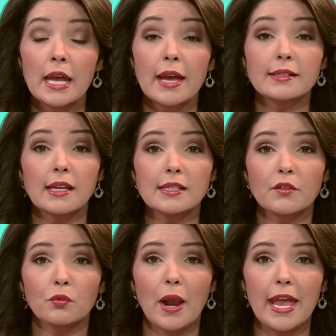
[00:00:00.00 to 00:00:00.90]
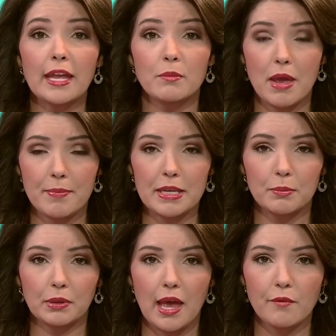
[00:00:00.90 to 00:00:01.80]
Excessive rain may be
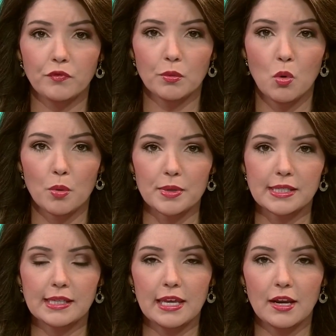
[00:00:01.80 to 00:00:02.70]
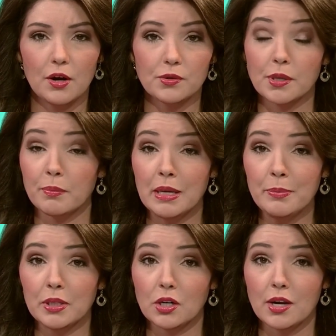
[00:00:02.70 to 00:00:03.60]
to blame for more mosquitoes, and
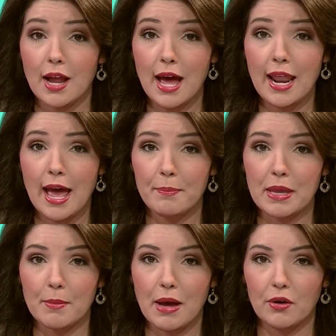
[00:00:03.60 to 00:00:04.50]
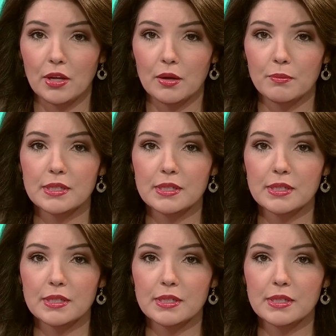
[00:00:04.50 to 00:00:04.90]
people are not happy about it.